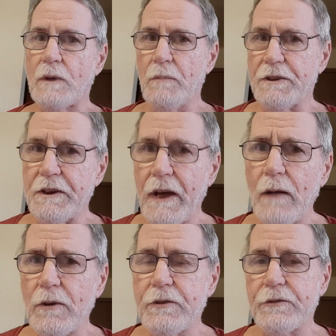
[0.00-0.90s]
But the
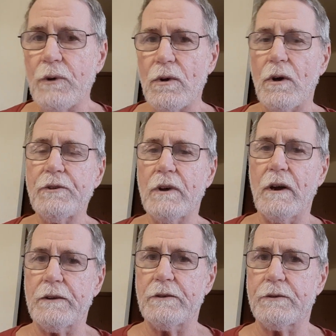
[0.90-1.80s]
tablets of stone also
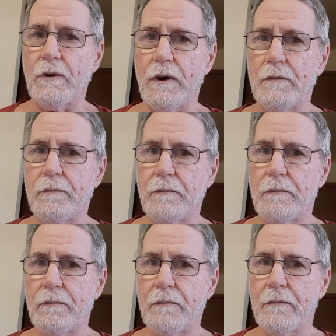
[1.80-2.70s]
got destroyed.
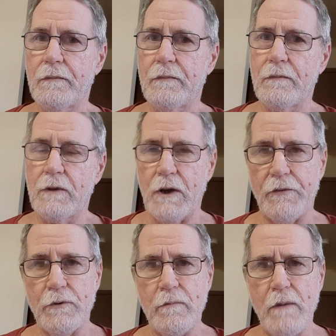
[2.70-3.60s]
You have
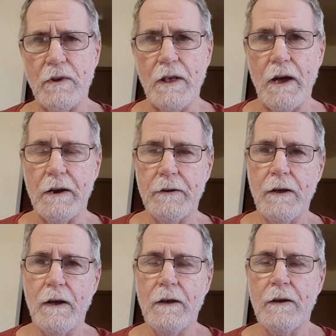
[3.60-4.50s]
to remember that.
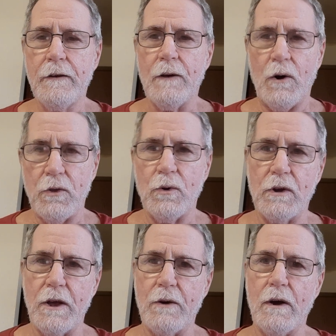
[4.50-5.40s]
Although
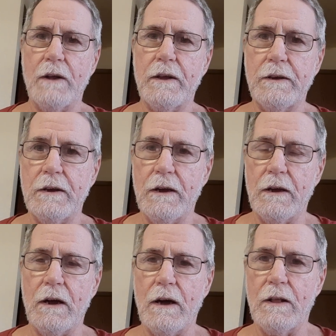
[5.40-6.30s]
later on they,
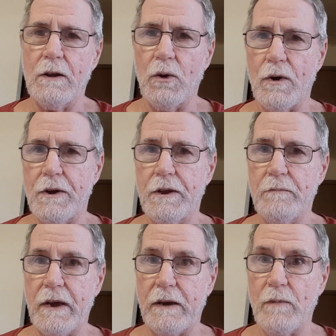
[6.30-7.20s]
uh, the Lord did
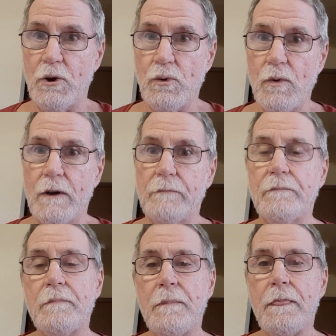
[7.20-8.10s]
make him a new one
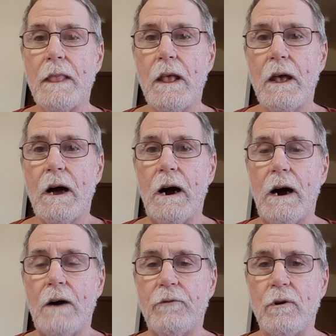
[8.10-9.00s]

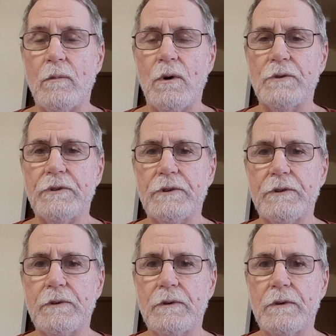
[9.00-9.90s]
uh, for Moses.
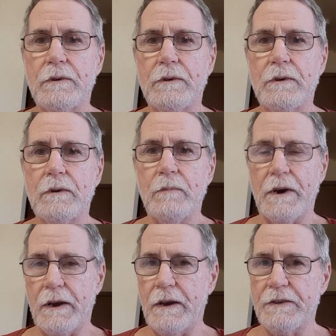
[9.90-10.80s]
But
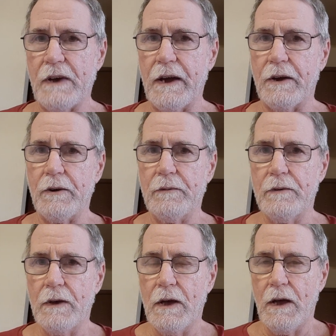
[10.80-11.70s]
in his anger,
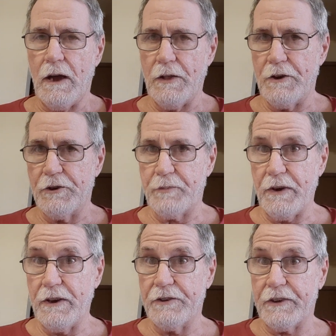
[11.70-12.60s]
in the
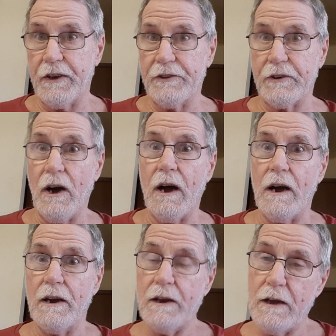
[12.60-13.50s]
disobedience against
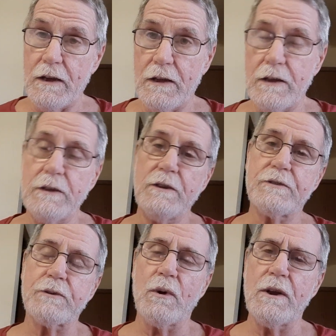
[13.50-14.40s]
God, he
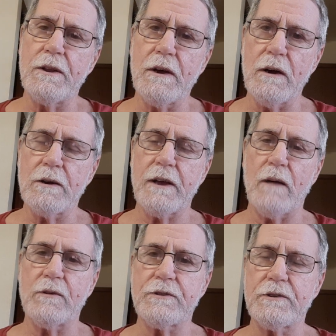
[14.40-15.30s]
destroyed the
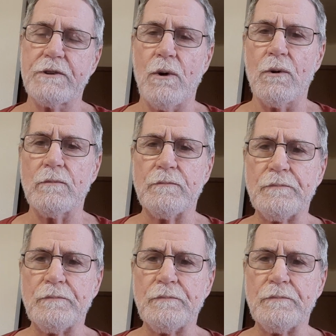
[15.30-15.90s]
tablets of stone,